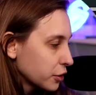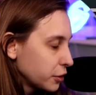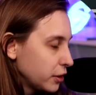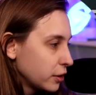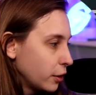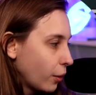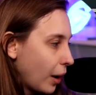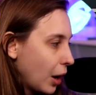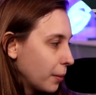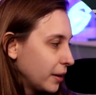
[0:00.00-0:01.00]
You also need to know
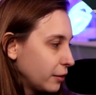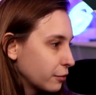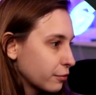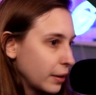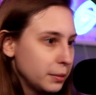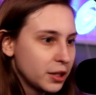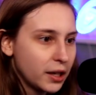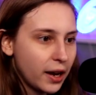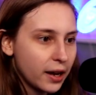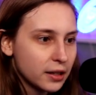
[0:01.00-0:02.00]
how many frames
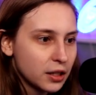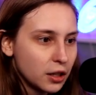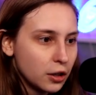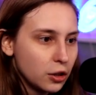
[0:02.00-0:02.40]
it has.